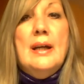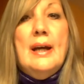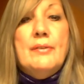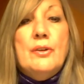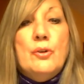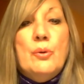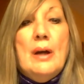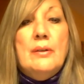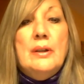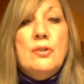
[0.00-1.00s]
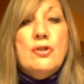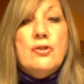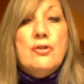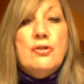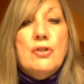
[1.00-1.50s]
after the grounding,
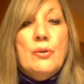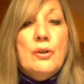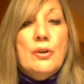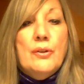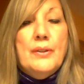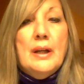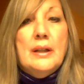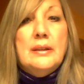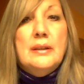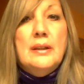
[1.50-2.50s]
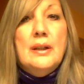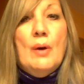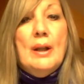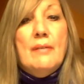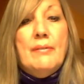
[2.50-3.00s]
just to show the earth that,
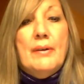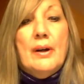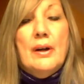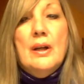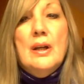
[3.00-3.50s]
I love her.